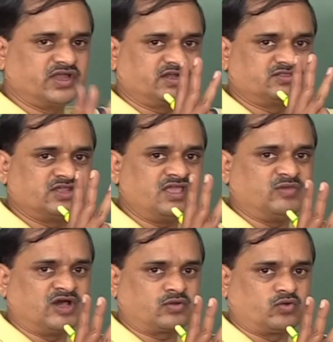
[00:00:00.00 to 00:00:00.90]
get 3
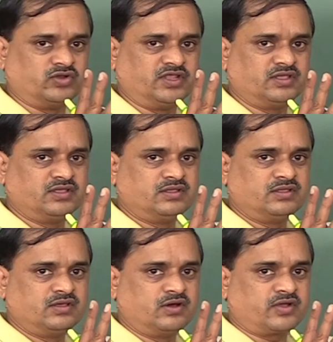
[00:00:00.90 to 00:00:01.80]
mark only.
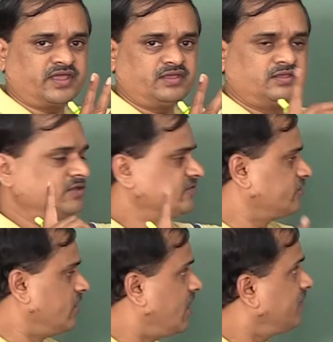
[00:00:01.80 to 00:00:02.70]
Okay.
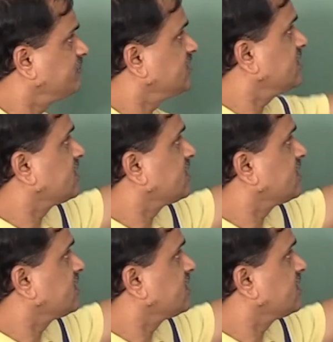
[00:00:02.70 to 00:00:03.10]
So after